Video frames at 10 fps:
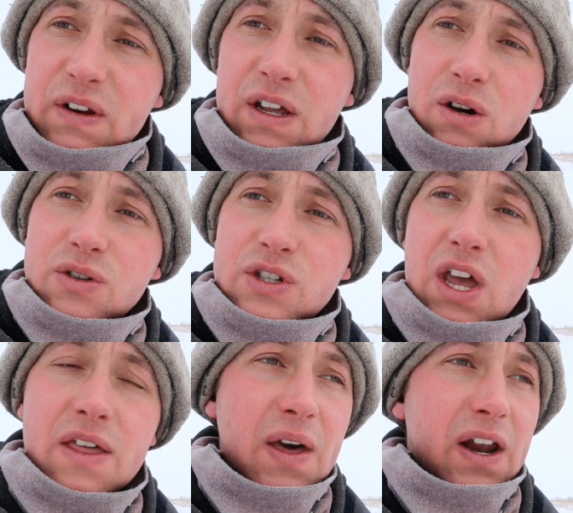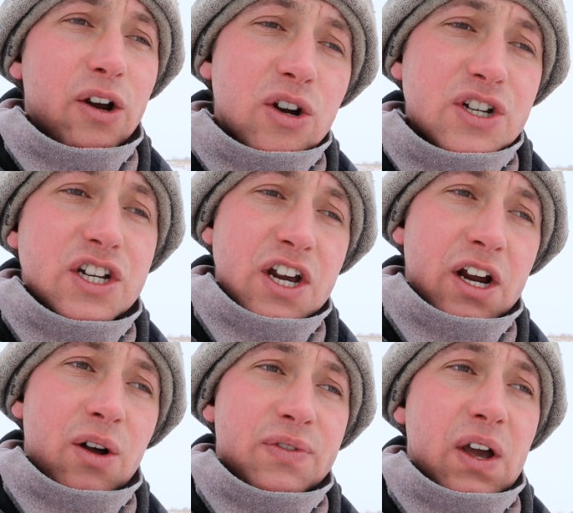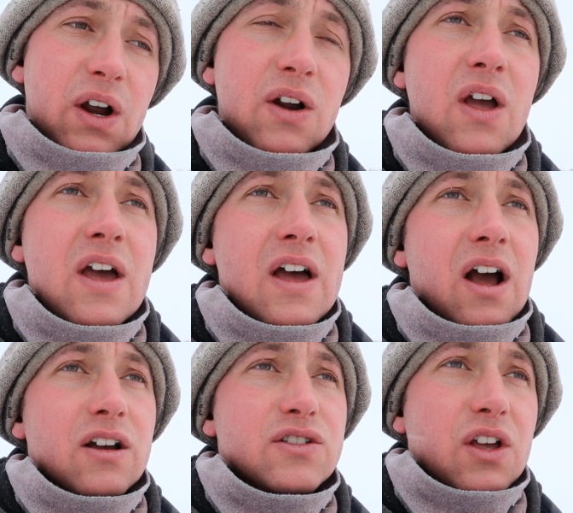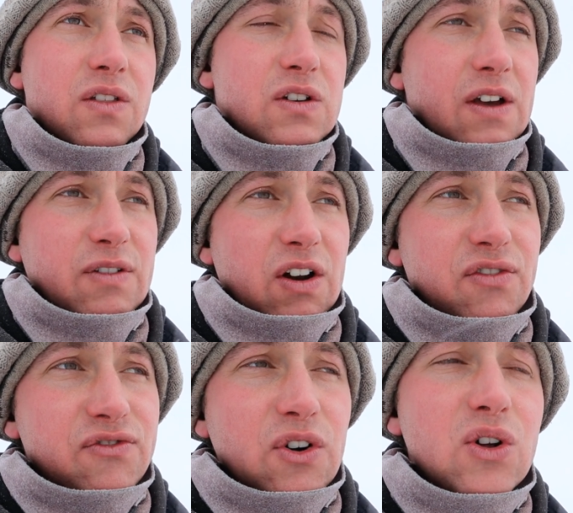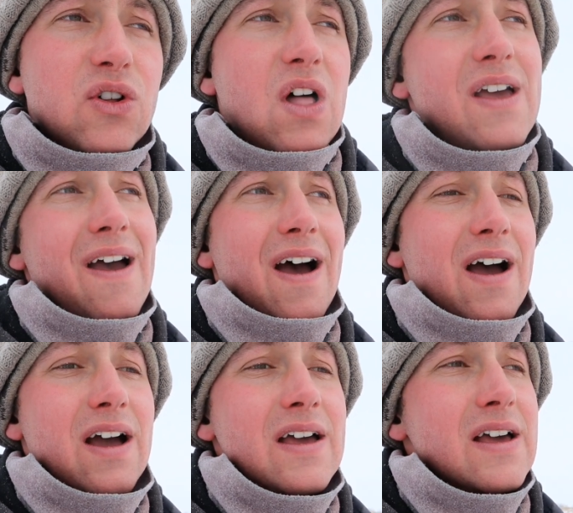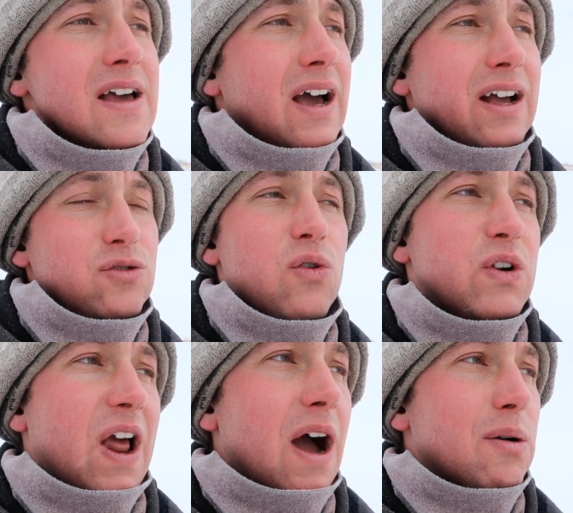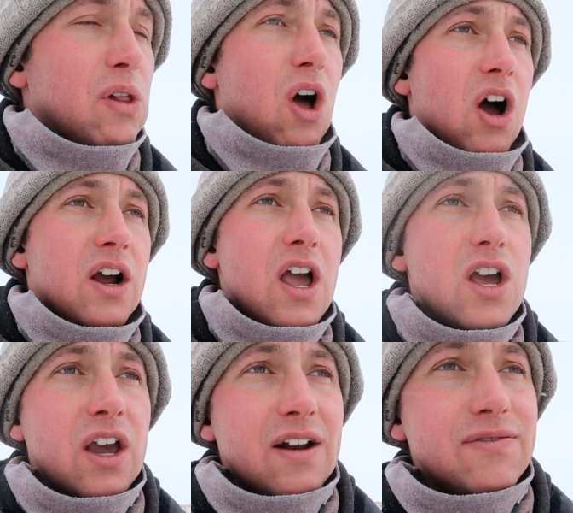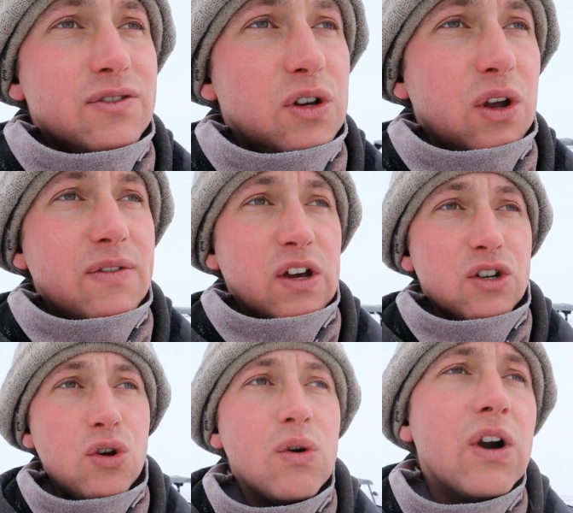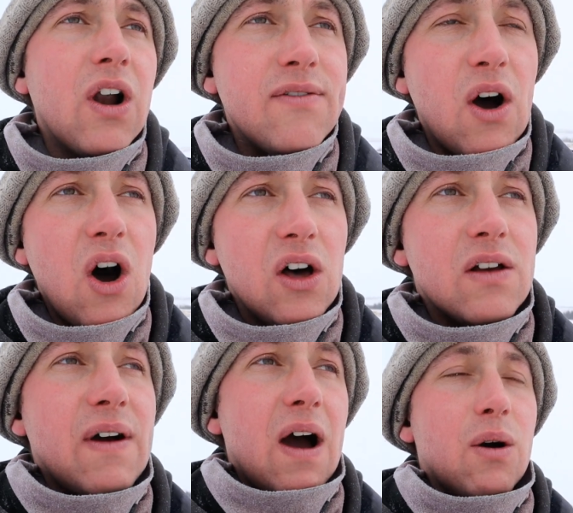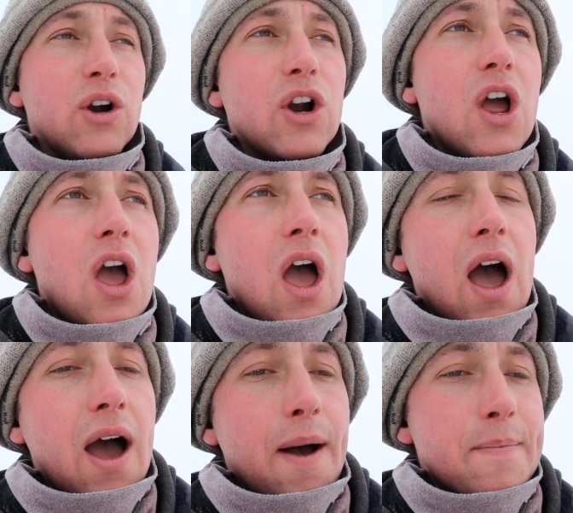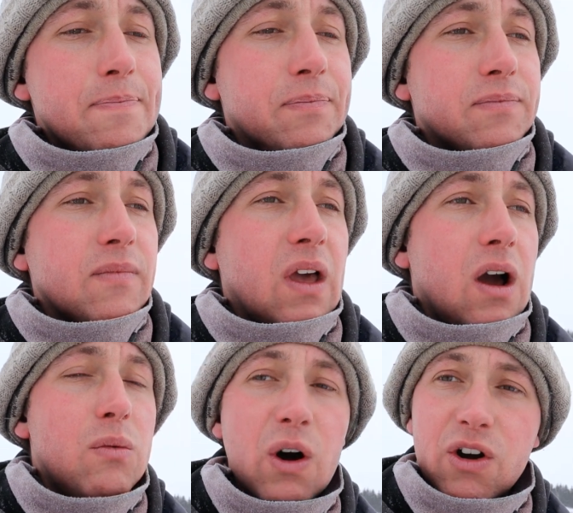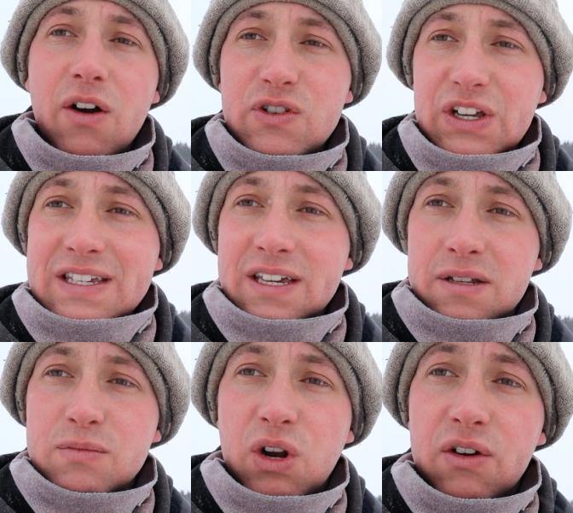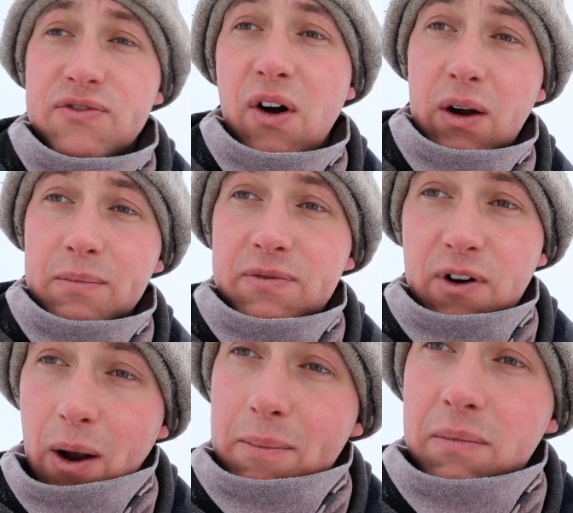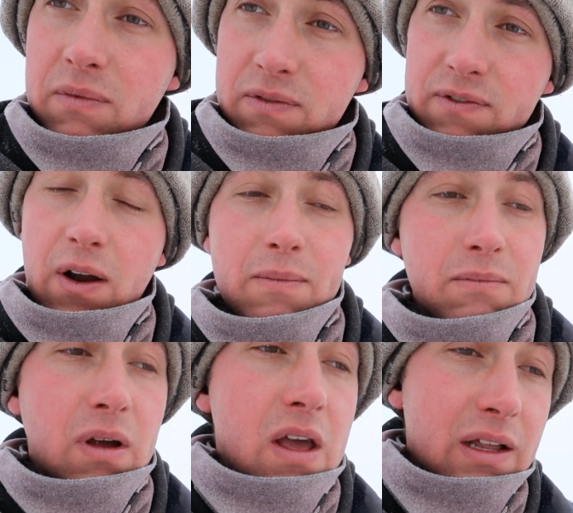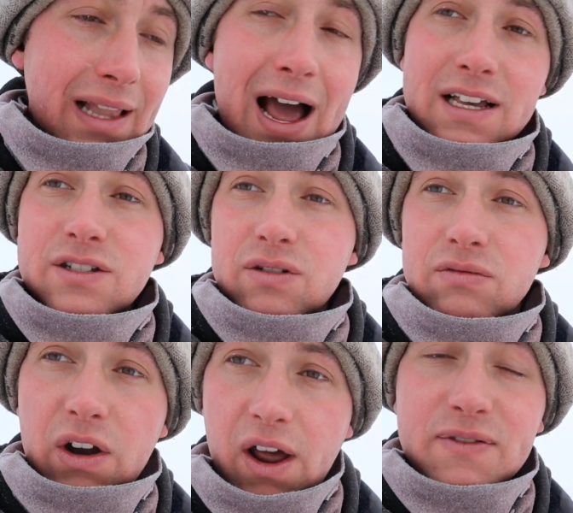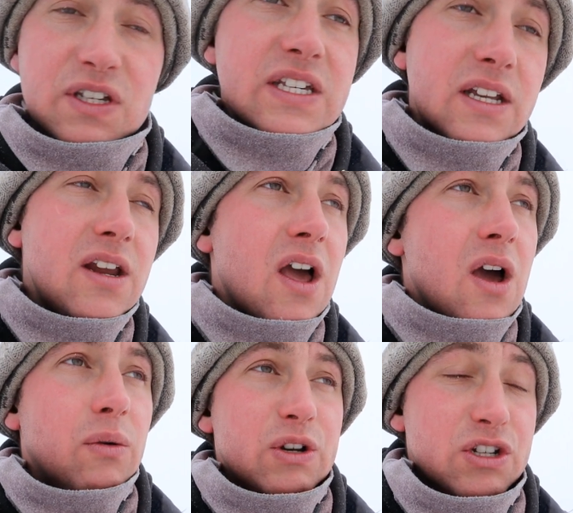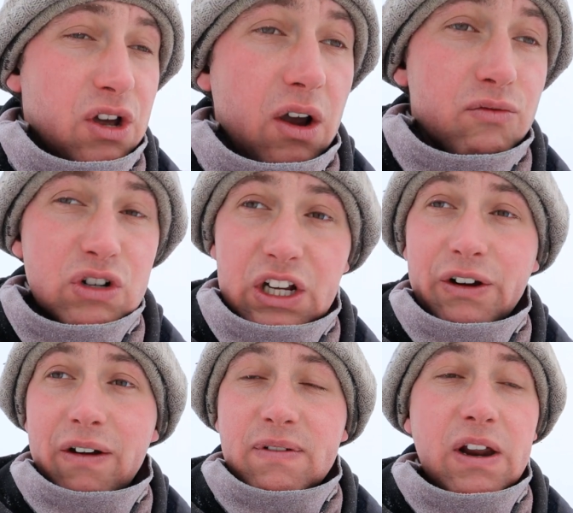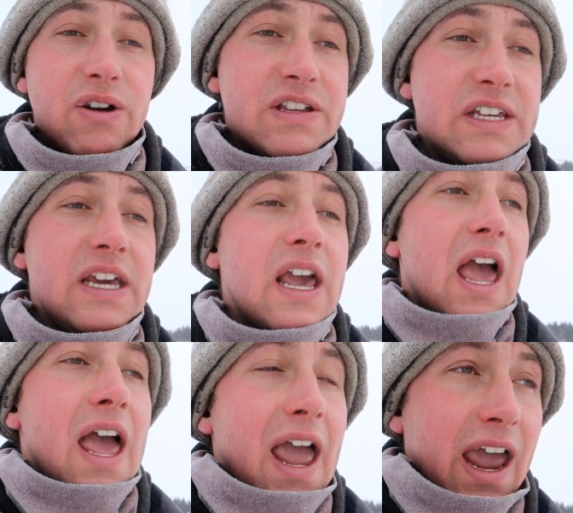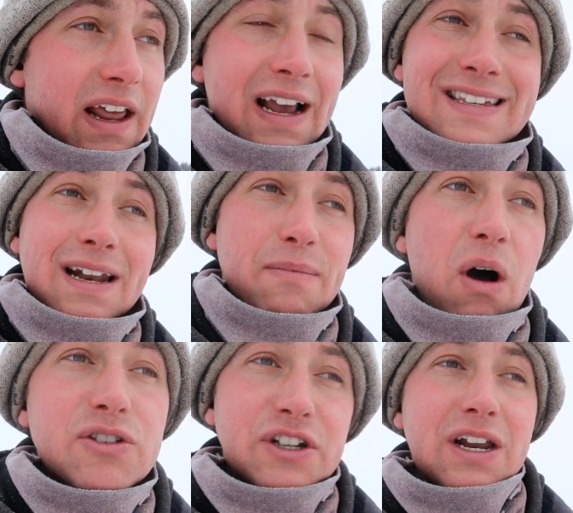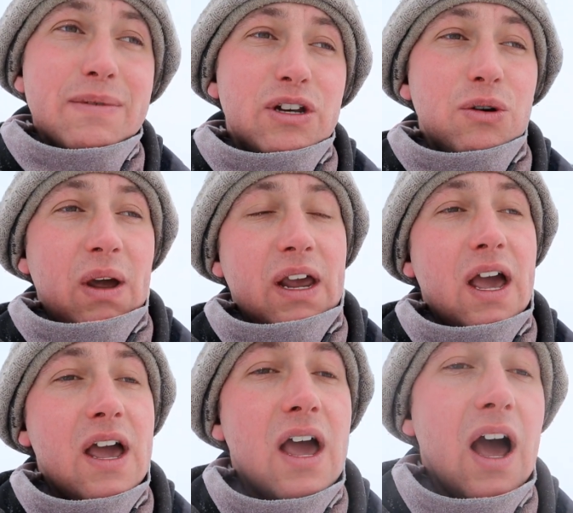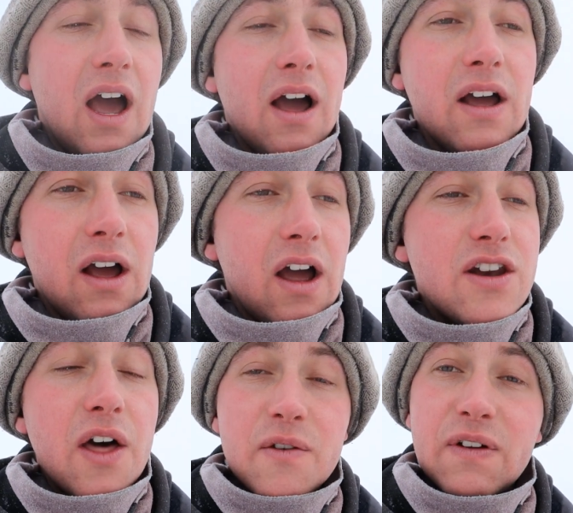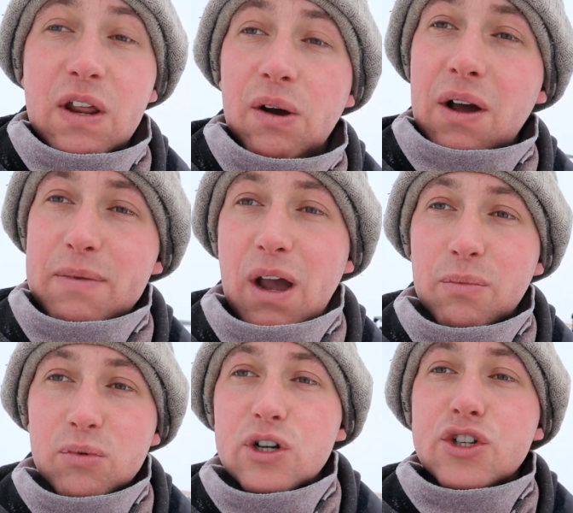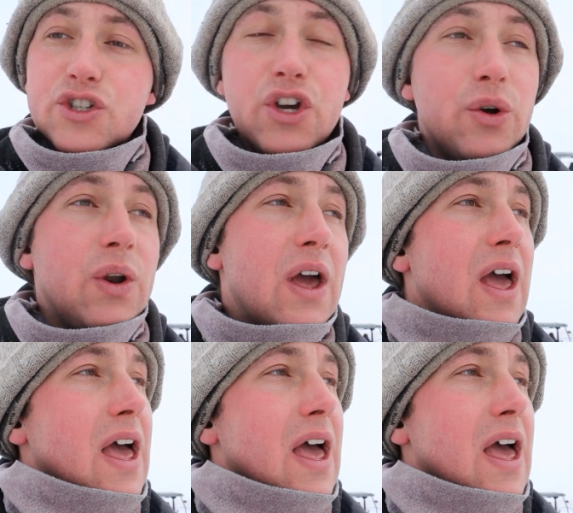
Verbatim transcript: videos that I encourage you to check out there. Uh, I've got a full, uh, that's over an hour long, kind of giving a tour of all of our um, uh, water harvesting systems on our farm from from last runoff season, which is a really great video to see. And like I said, I'm also going to be doing uh, another video coming up real soon